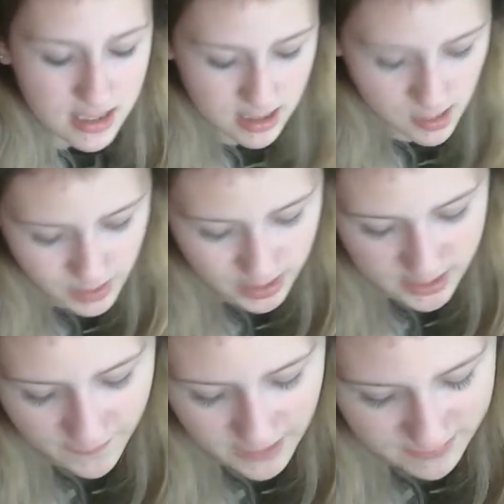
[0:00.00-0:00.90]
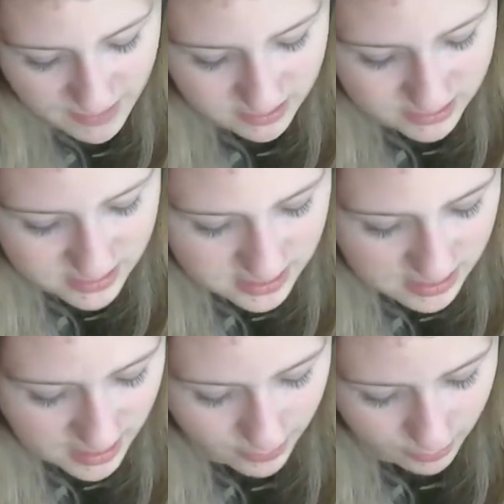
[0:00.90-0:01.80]
I mean, it's a face mask
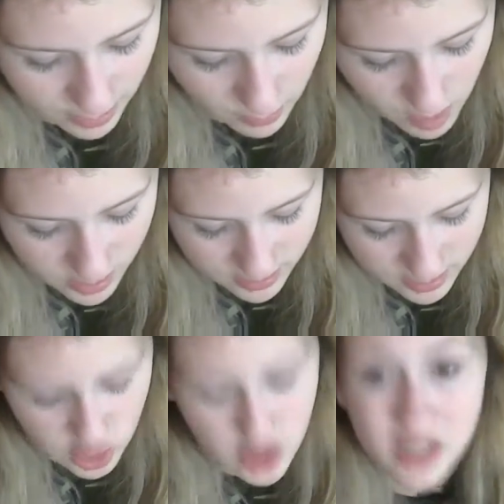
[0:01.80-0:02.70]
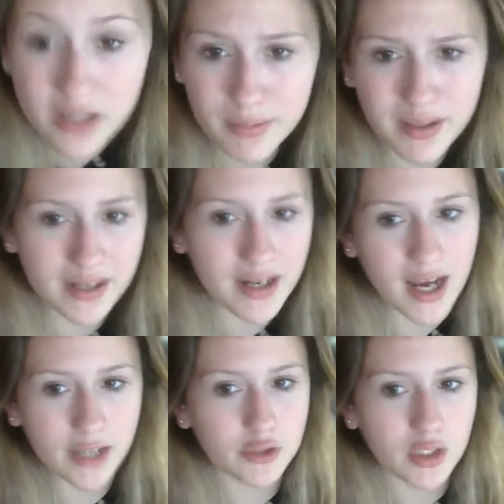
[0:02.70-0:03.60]
that I really want. It's just a plain
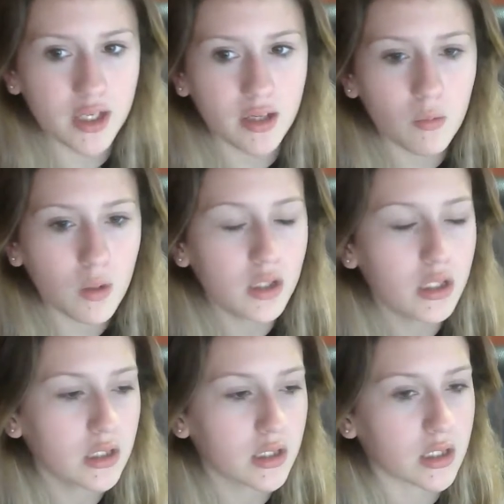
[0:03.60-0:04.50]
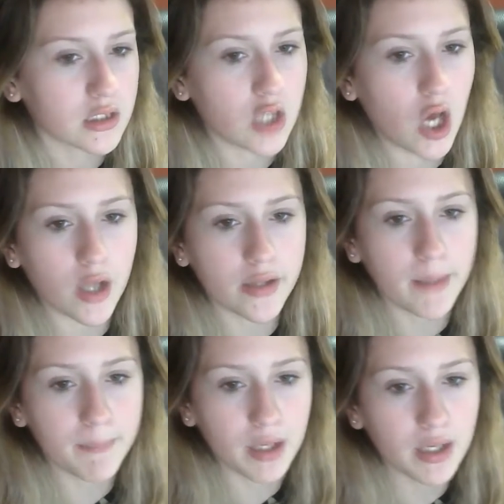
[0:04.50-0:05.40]
hydrating one, like it's not
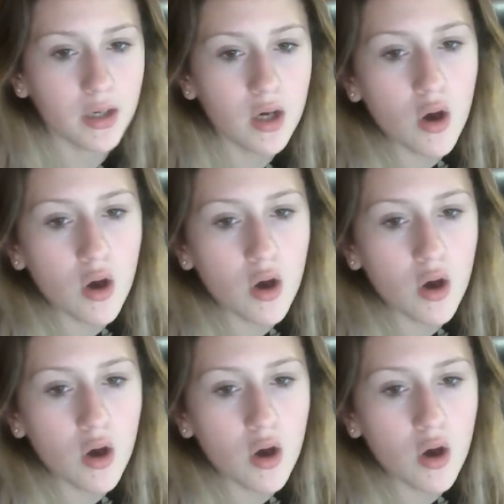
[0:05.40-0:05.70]
that big.